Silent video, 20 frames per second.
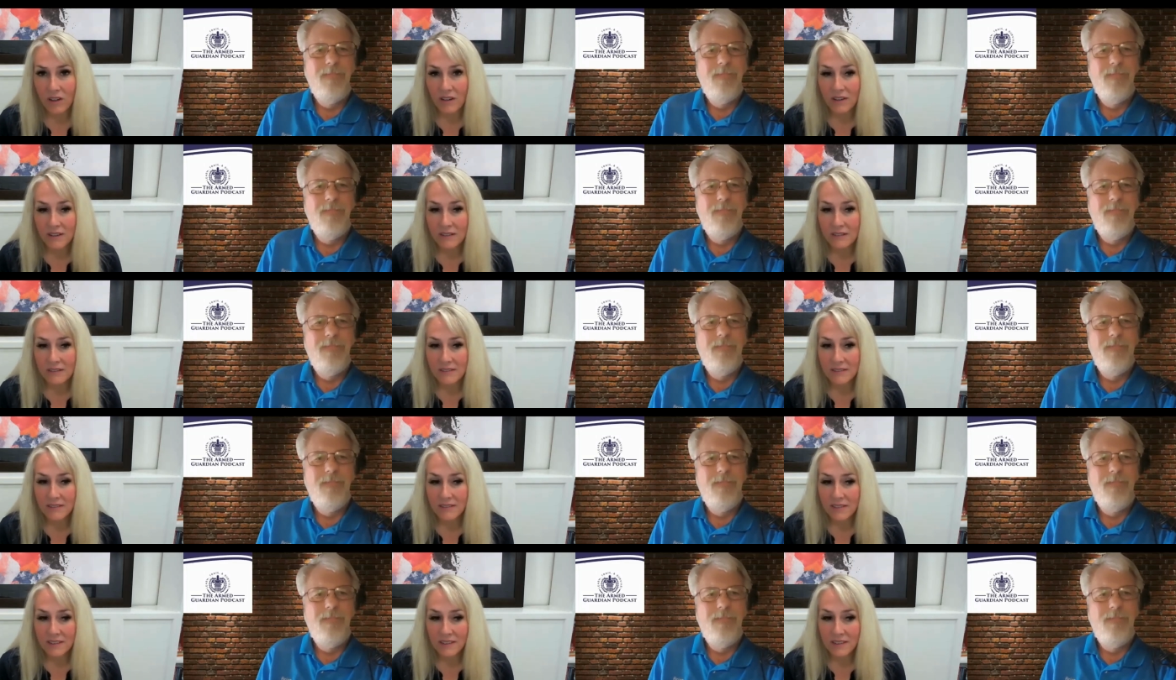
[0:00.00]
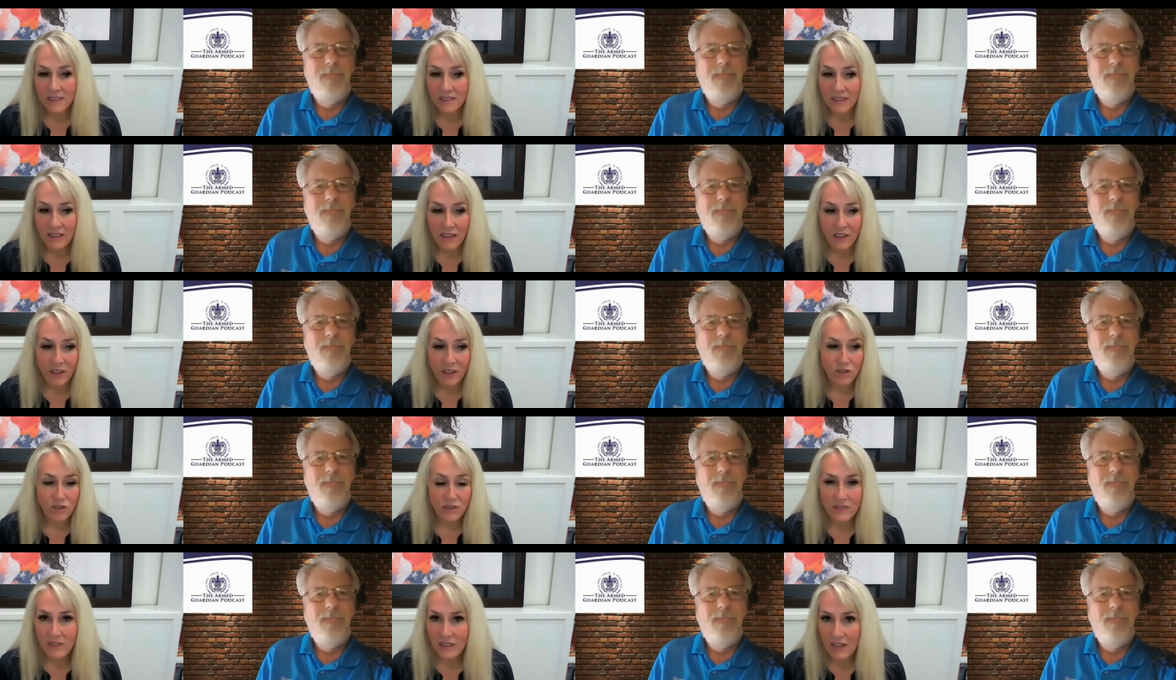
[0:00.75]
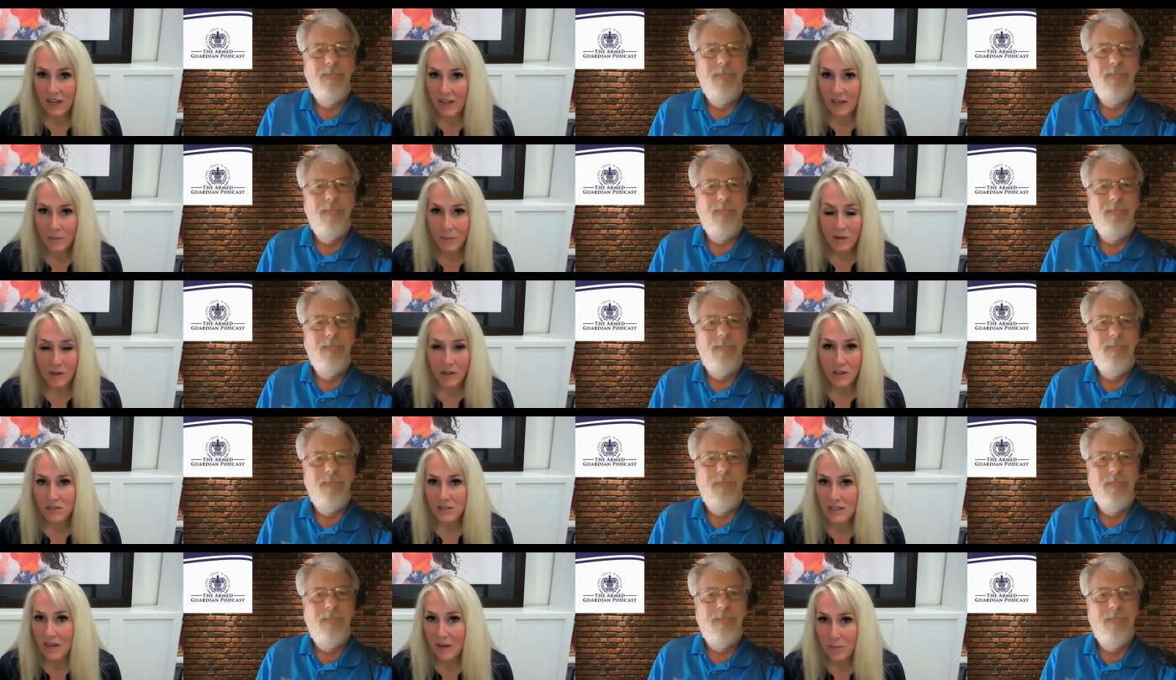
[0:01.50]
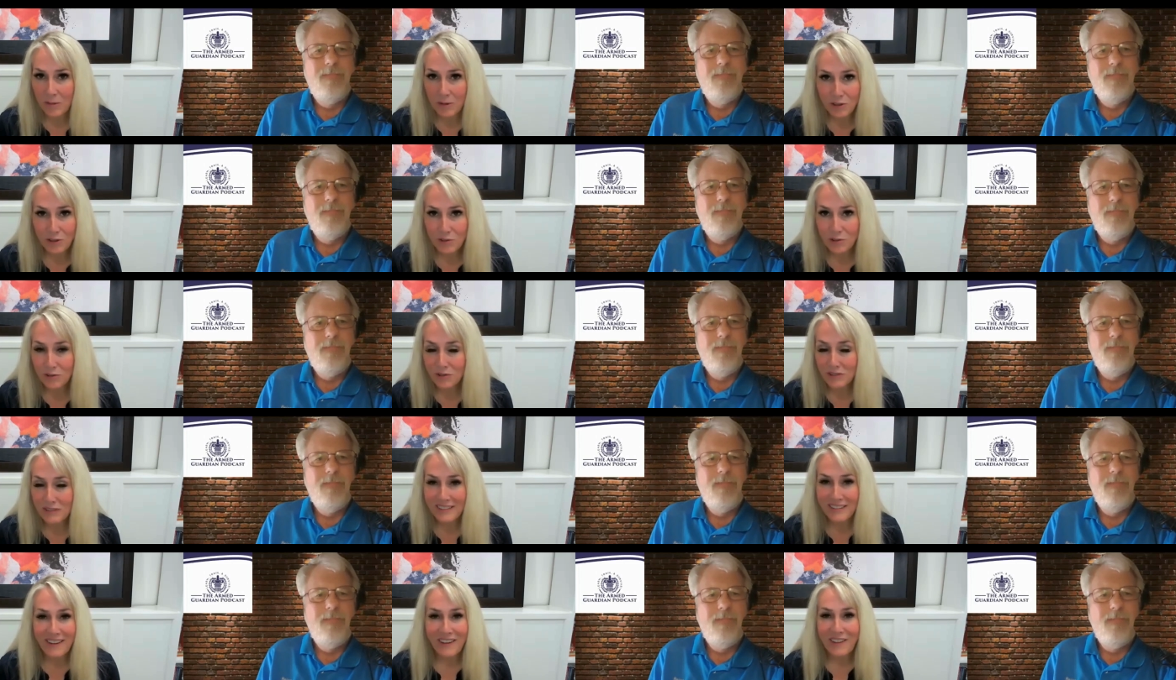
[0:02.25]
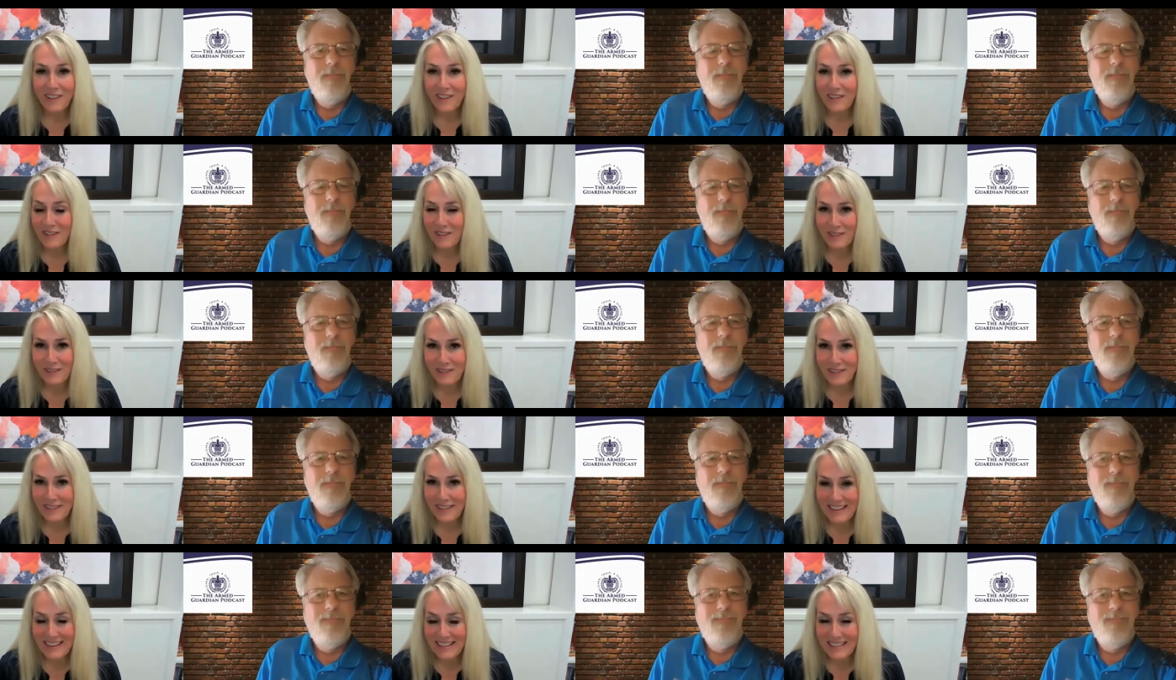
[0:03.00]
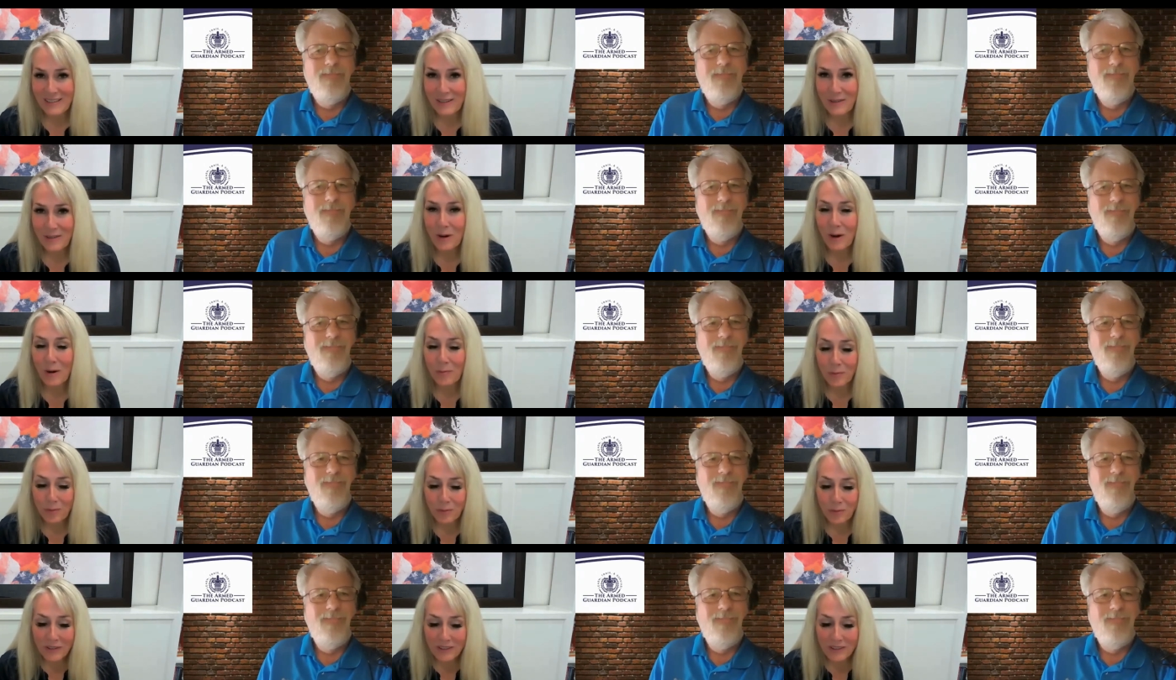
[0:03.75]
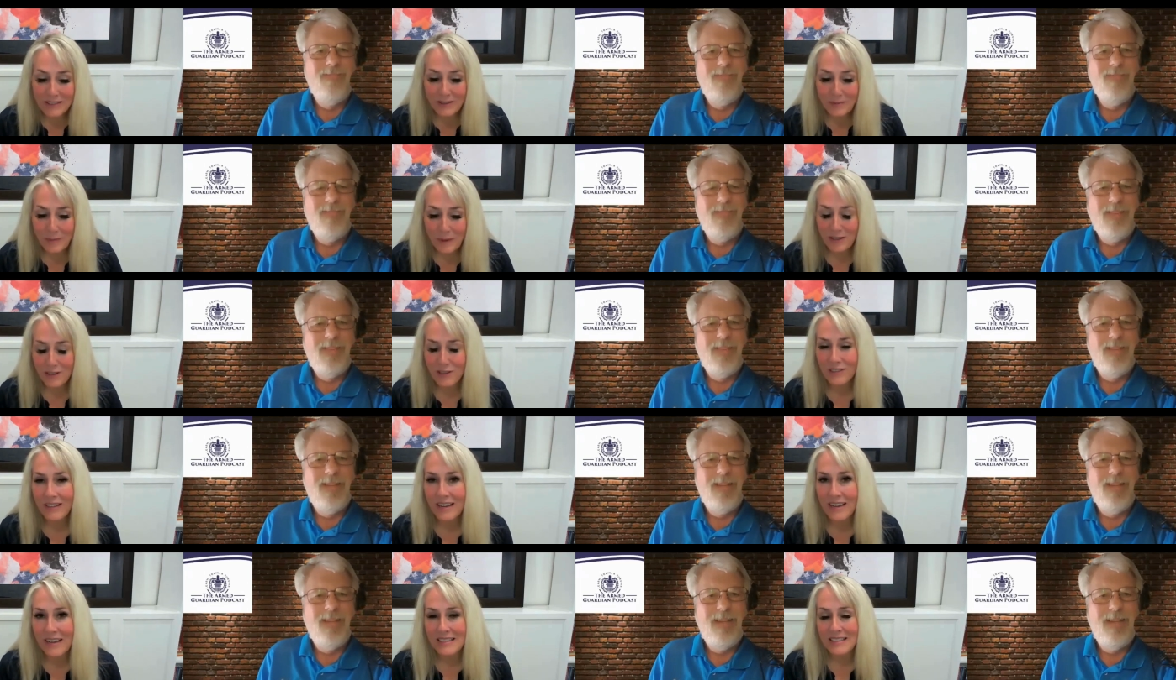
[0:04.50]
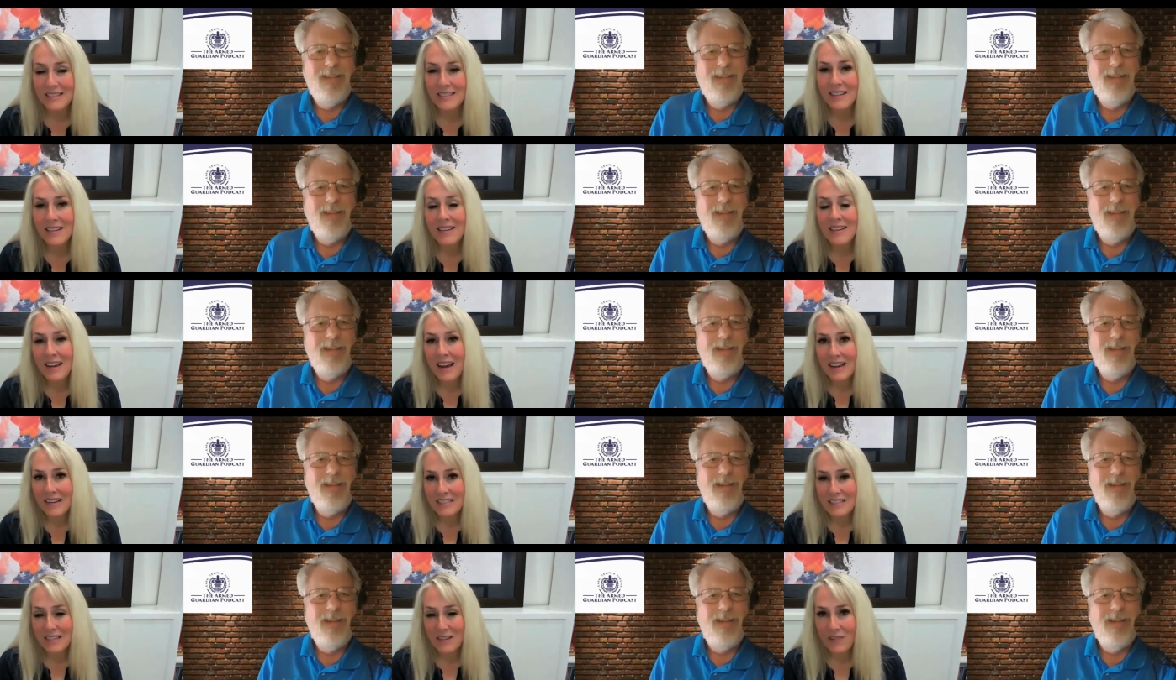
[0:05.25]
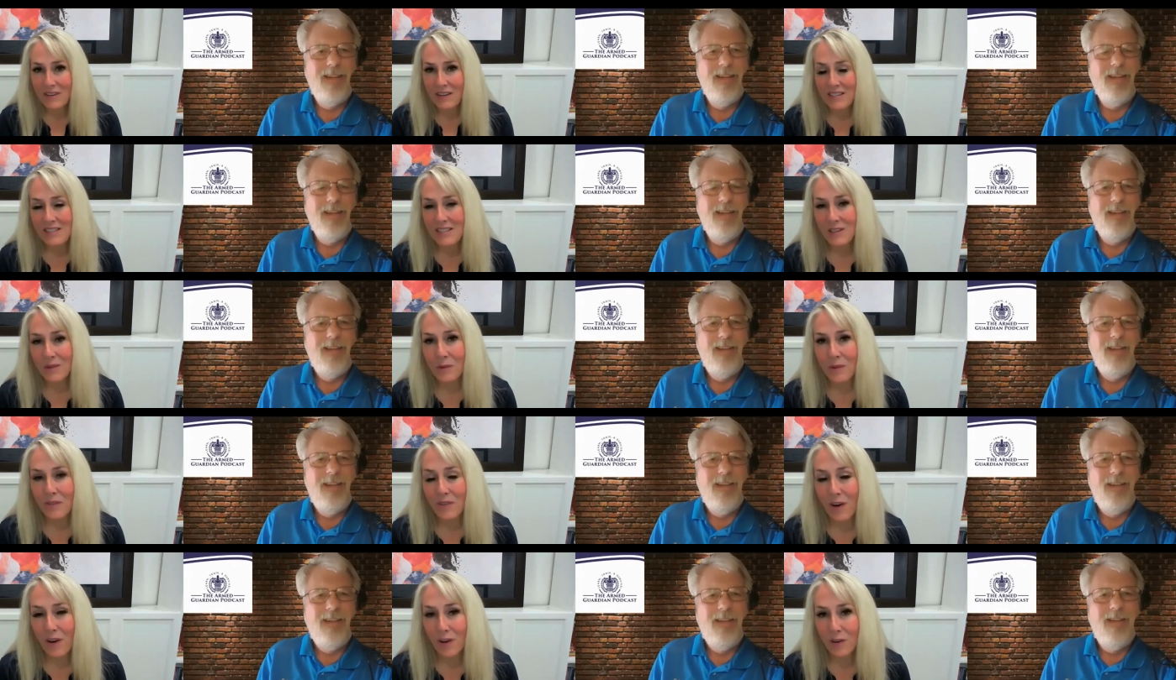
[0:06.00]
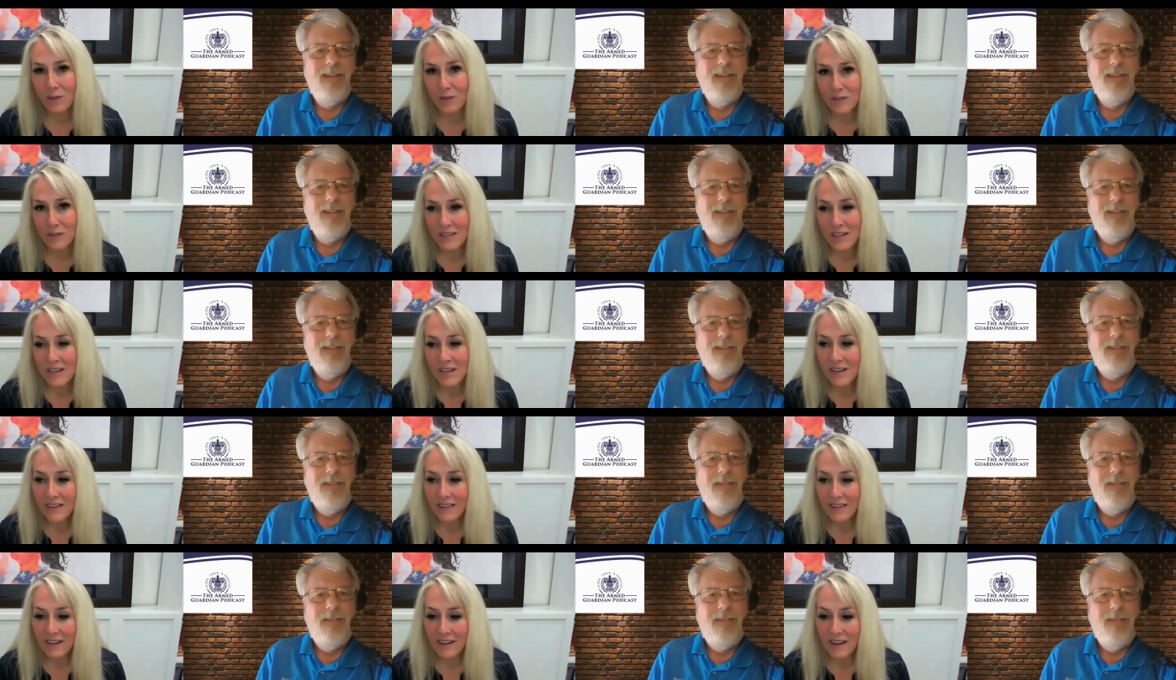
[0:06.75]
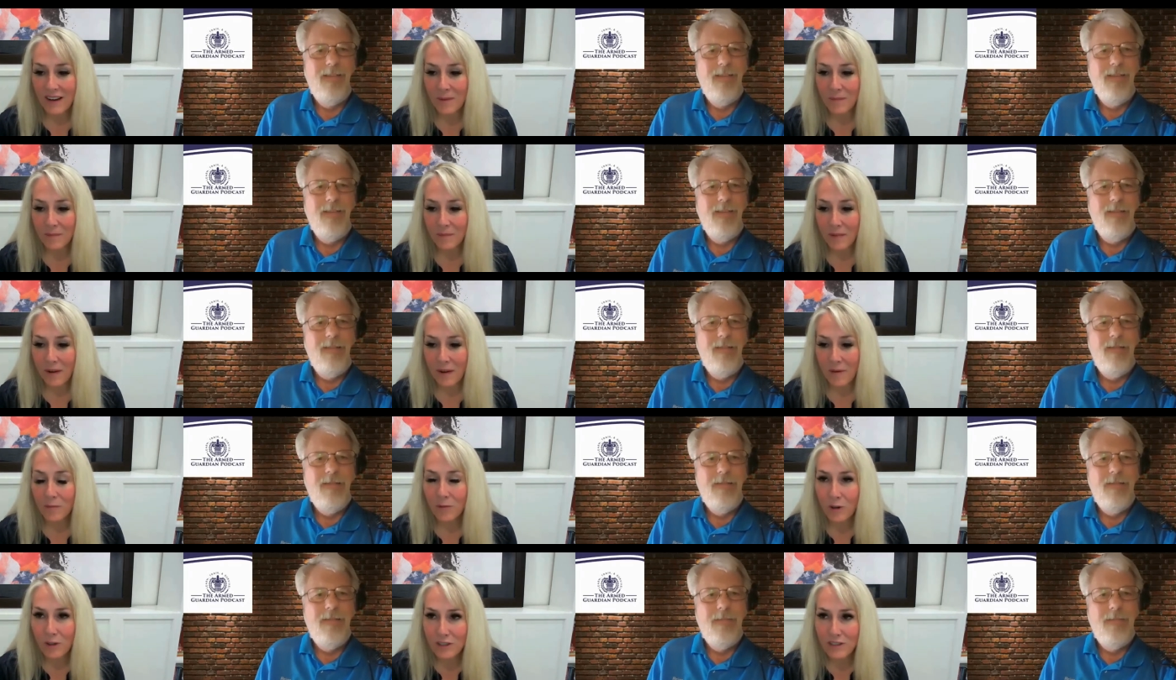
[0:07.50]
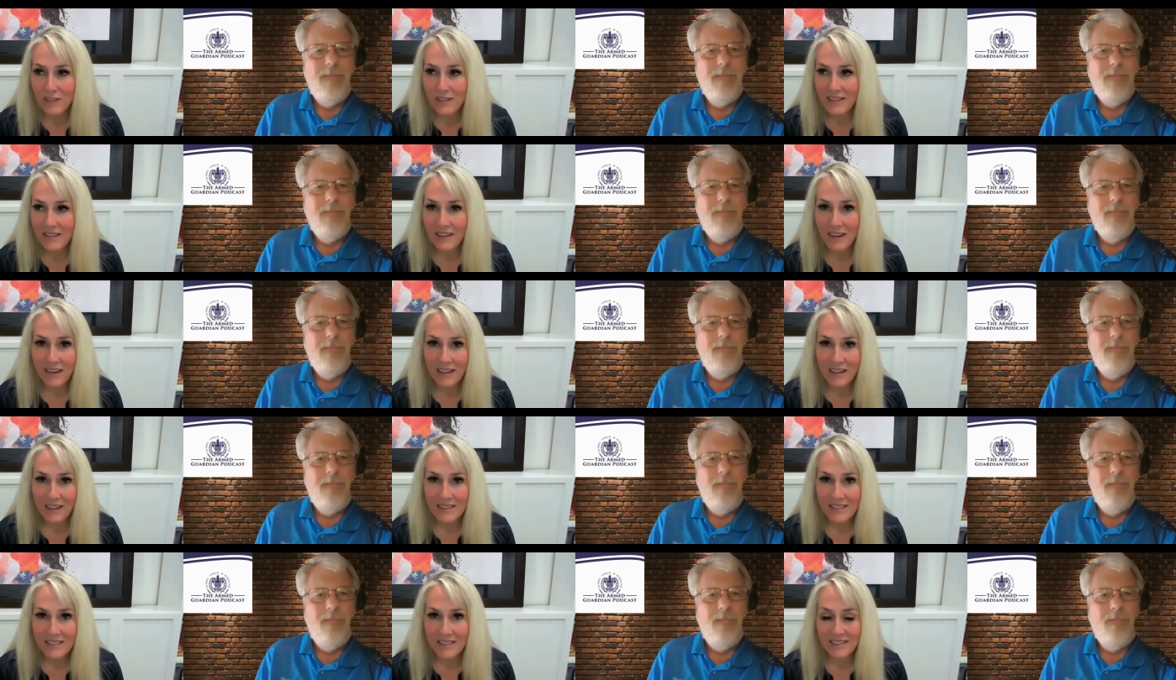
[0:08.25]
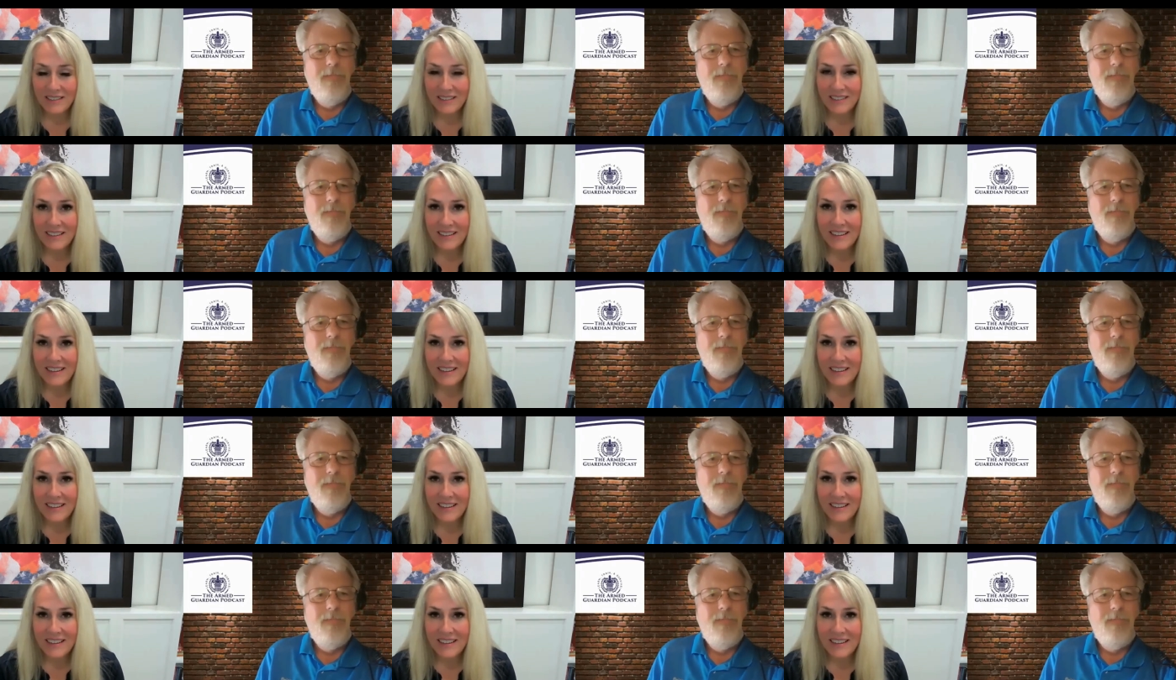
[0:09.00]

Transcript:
Speaker 1: Uh, like our Drift Academy and our Sniper School and all of those things are, are really specialized activities that we've honed that I'm I'm fortunate that I get to